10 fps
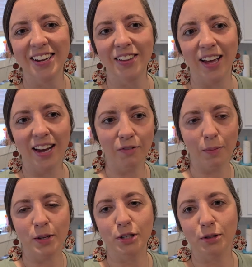You like it
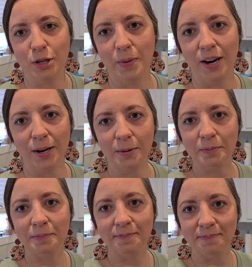from the juicer better?
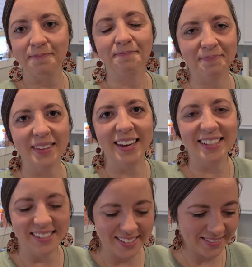Mm-hmm.
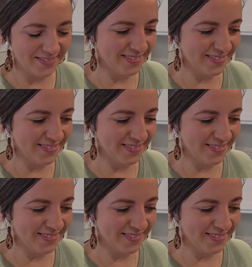Yes.